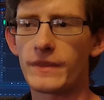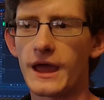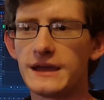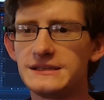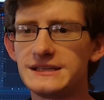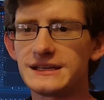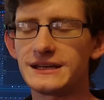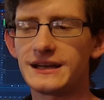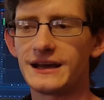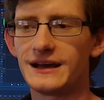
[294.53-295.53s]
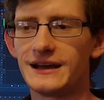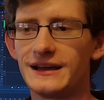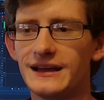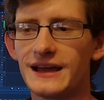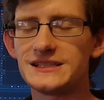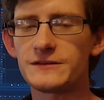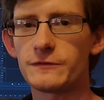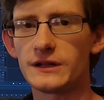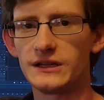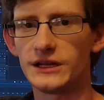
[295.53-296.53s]
I did
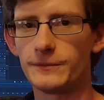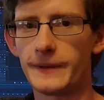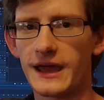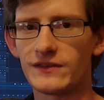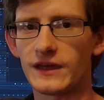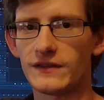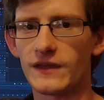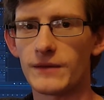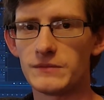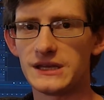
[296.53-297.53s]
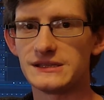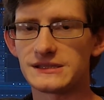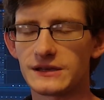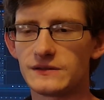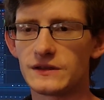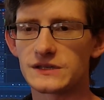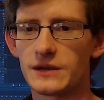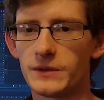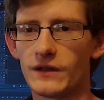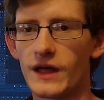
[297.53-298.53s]
feel a little bad that means that there's going
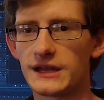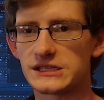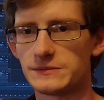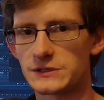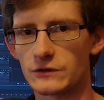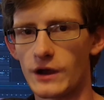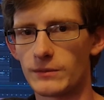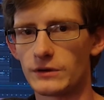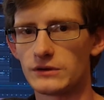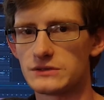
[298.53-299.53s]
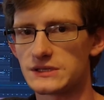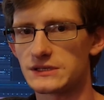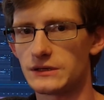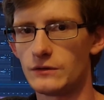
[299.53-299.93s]
to be a lot of subscribers